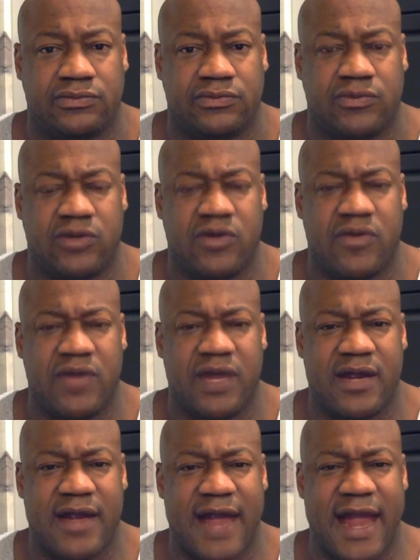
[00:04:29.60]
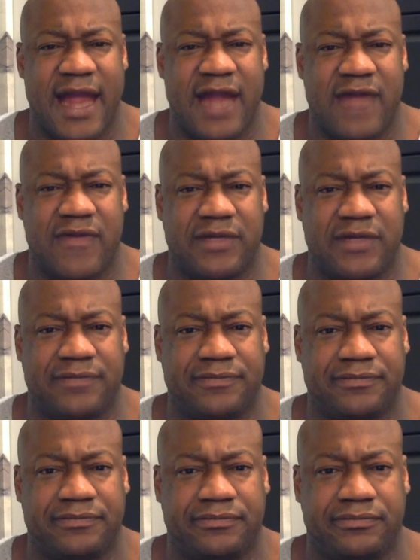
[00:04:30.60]
Went over there angry,
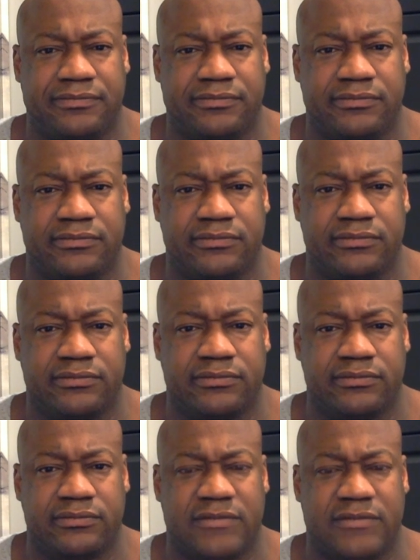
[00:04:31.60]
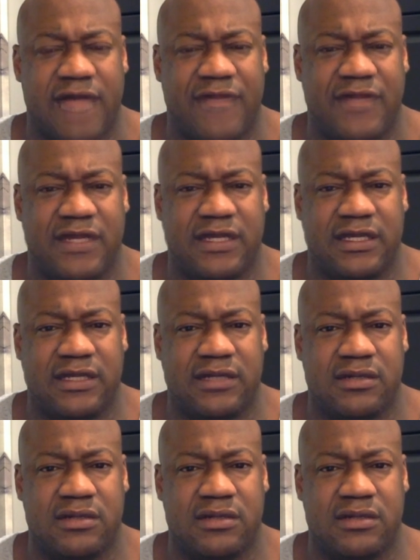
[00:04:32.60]
not thinking.